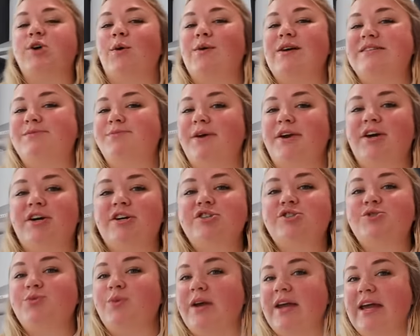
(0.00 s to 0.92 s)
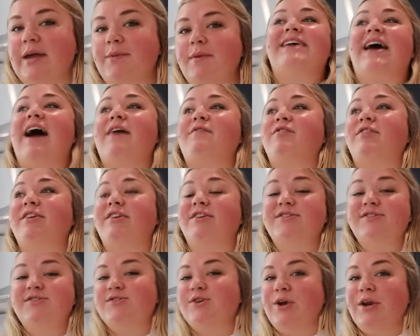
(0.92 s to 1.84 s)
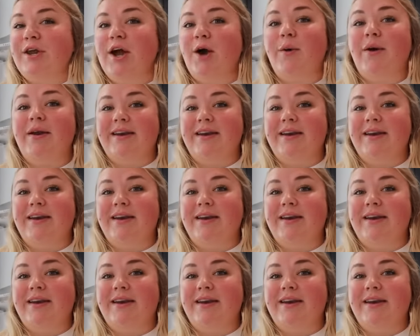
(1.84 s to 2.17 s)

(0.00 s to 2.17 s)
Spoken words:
always been her dream to have a little studio